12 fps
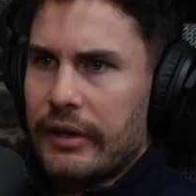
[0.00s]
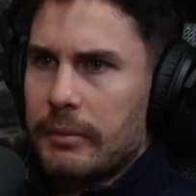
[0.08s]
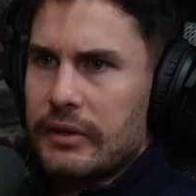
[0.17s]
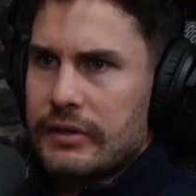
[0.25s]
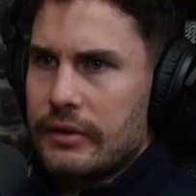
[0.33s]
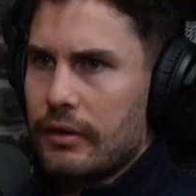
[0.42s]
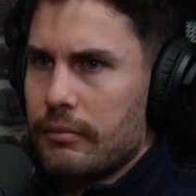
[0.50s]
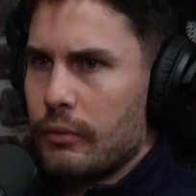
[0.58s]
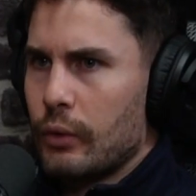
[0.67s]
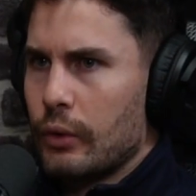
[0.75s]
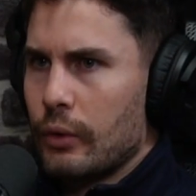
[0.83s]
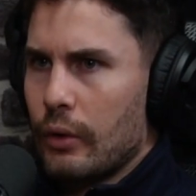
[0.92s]
someone's got
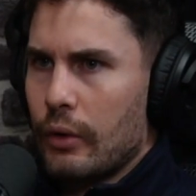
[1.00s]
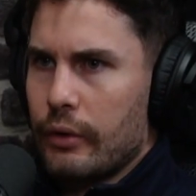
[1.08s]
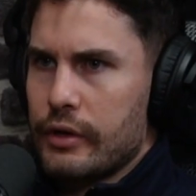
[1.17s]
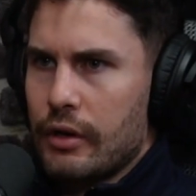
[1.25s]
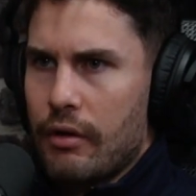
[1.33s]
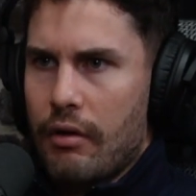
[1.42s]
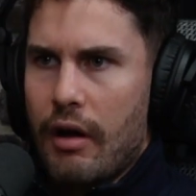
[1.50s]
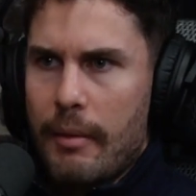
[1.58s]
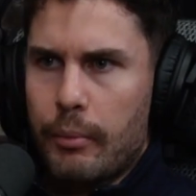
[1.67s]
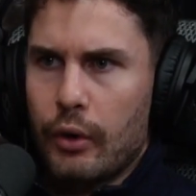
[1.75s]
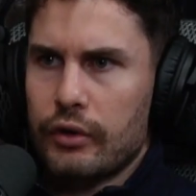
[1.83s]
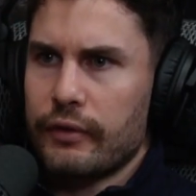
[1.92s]
more,
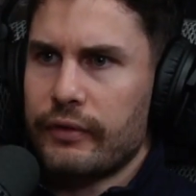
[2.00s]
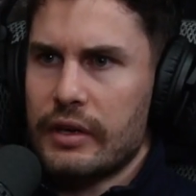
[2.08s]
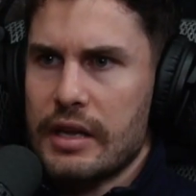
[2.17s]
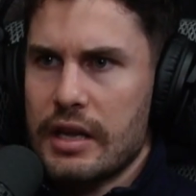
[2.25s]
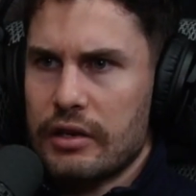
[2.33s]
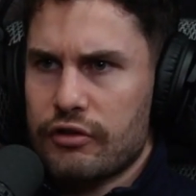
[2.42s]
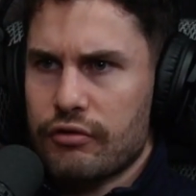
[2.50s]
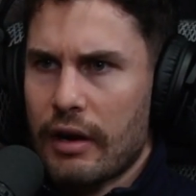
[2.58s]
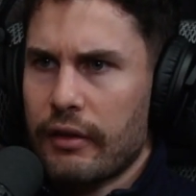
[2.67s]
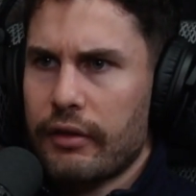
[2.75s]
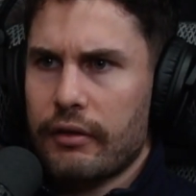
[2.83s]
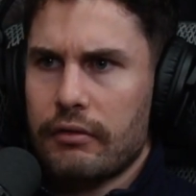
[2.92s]
hypertrophy and
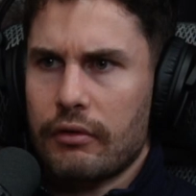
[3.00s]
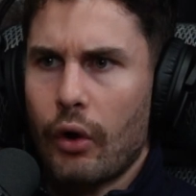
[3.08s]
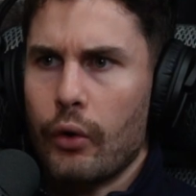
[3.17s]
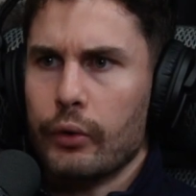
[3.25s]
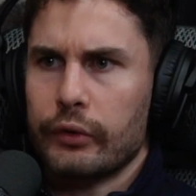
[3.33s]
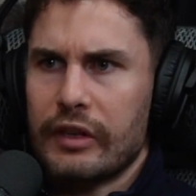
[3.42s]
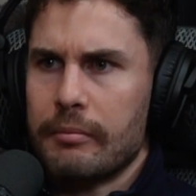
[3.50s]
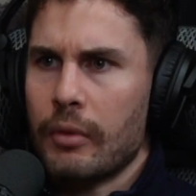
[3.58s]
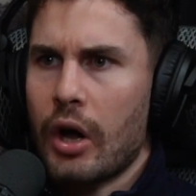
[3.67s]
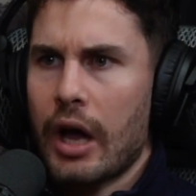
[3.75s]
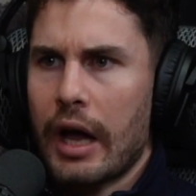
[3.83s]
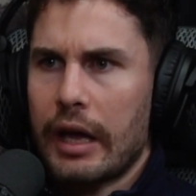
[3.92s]
strength goals in
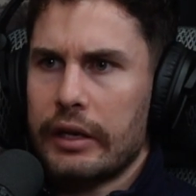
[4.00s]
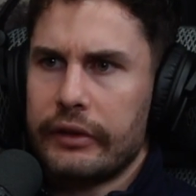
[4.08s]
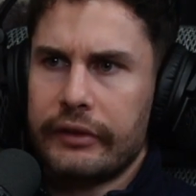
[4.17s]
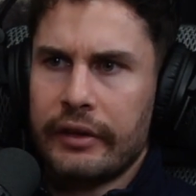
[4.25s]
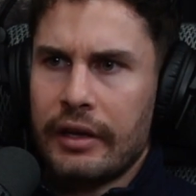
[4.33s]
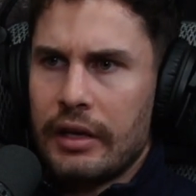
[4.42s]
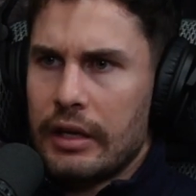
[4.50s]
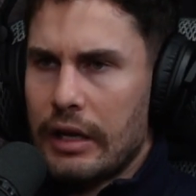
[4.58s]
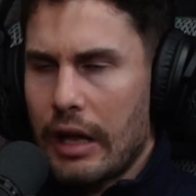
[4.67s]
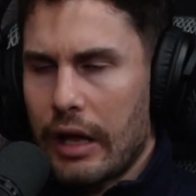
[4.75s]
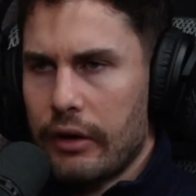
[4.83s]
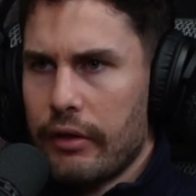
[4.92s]
mind,
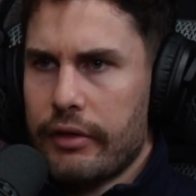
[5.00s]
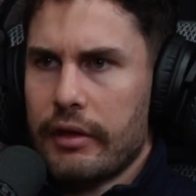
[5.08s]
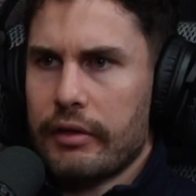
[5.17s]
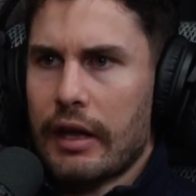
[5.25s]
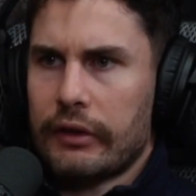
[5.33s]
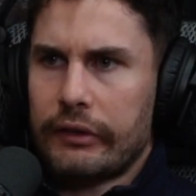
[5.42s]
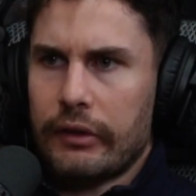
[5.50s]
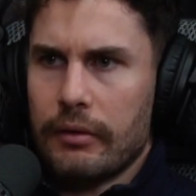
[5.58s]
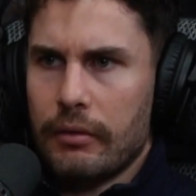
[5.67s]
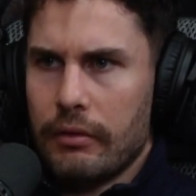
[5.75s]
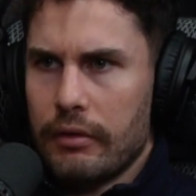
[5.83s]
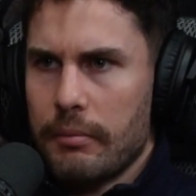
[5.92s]
I don't think that's
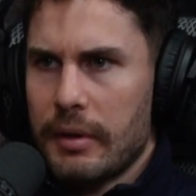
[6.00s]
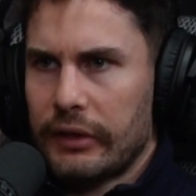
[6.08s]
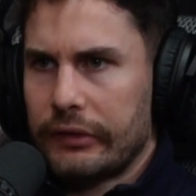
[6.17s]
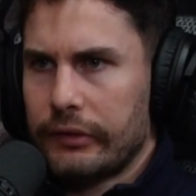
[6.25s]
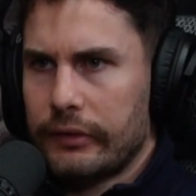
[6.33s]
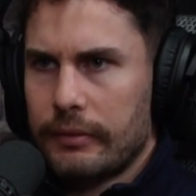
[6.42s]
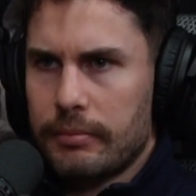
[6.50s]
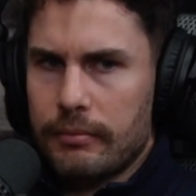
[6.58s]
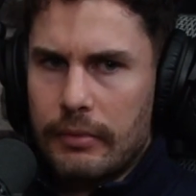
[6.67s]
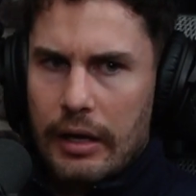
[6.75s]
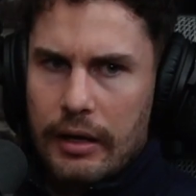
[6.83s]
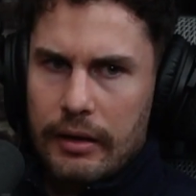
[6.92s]
the best
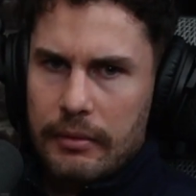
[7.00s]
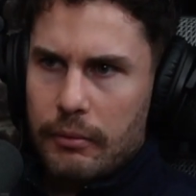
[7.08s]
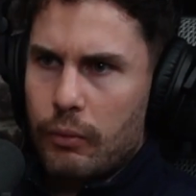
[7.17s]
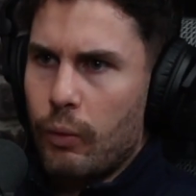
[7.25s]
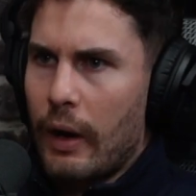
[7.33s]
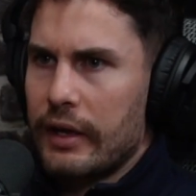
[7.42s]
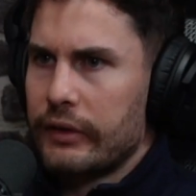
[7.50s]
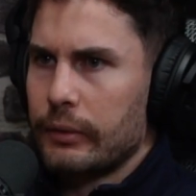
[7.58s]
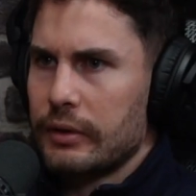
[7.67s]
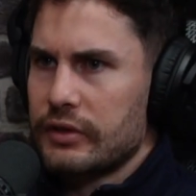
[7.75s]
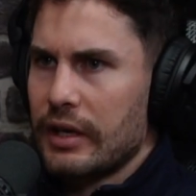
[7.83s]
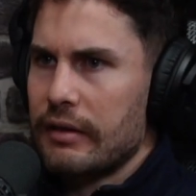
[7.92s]
way to
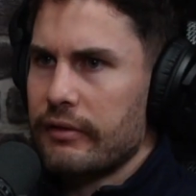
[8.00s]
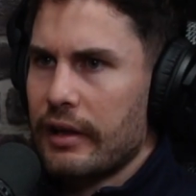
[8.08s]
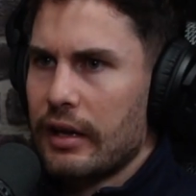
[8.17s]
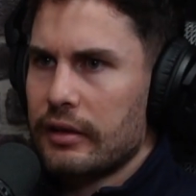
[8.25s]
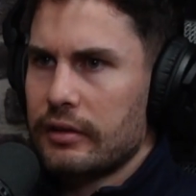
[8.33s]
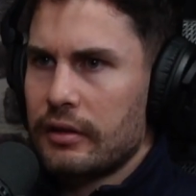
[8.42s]
achieve that.